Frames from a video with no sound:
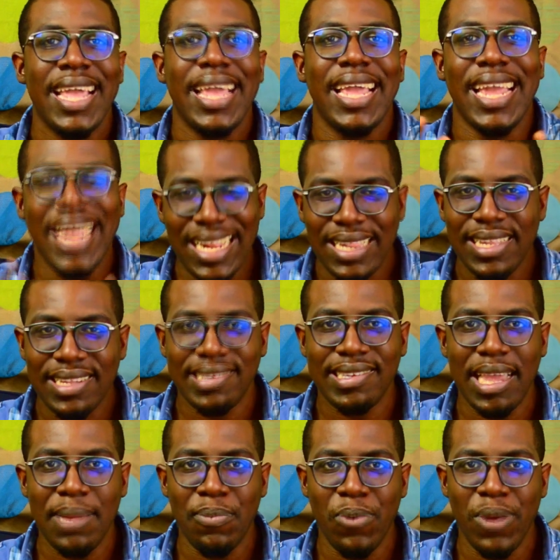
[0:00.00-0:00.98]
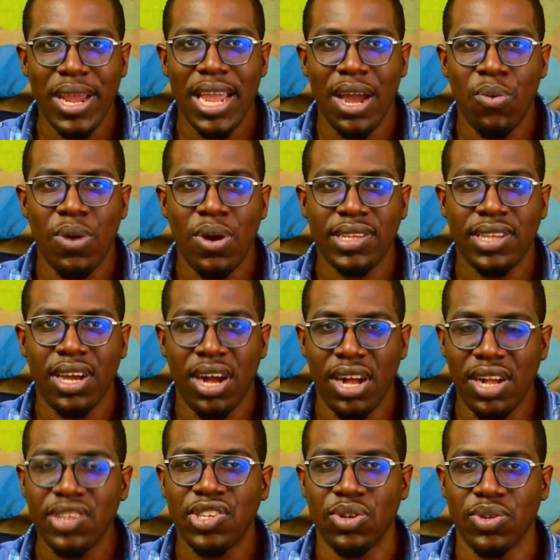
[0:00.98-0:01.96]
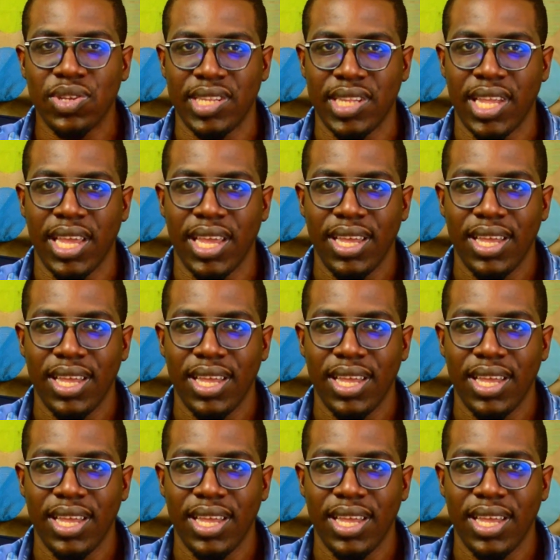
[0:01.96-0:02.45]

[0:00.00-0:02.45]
In the same way, I want to also say